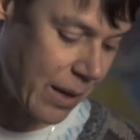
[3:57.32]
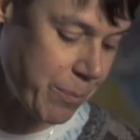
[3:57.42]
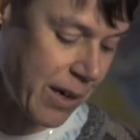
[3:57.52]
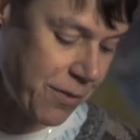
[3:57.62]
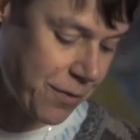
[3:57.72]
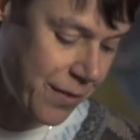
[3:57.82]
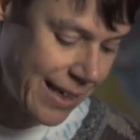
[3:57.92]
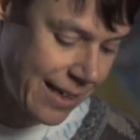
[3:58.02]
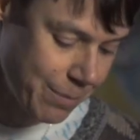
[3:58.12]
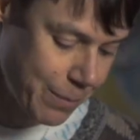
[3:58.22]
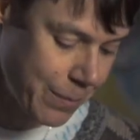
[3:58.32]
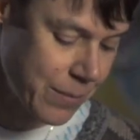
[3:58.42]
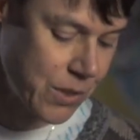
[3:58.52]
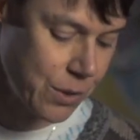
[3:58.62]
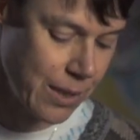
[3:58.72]
Above filly,
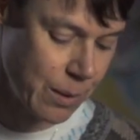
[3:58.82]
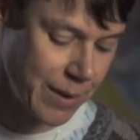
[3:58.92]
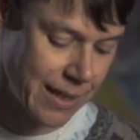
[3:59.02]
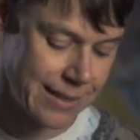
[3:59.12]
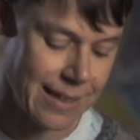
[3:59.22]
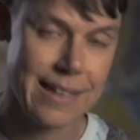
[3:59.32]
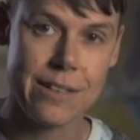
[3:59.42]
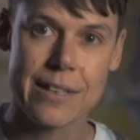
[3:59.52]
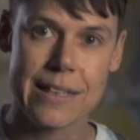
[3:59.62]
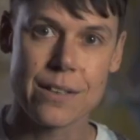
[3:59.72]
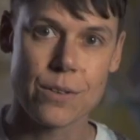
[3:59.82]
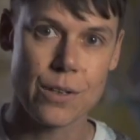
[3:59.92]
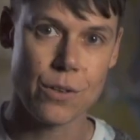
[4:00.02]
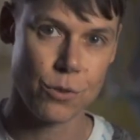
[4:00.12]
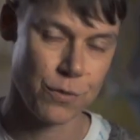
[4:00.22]
Tulip had dyke written
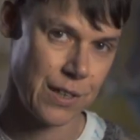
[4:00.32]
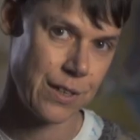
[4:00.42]
all over